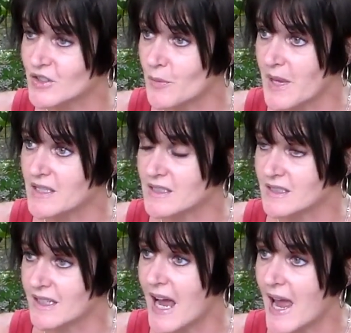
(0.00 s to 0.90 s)
So
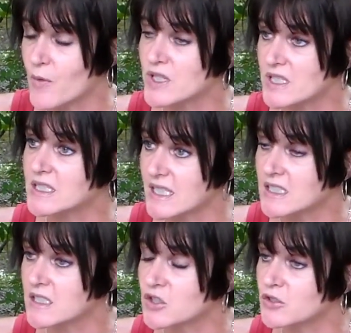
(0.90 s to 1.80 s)
basically, I was
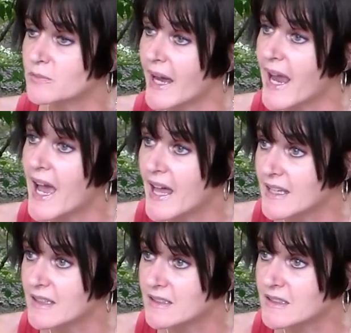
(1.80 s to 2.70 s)
addicted to my
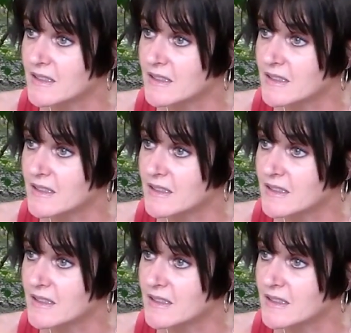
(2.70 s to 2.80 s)
addict.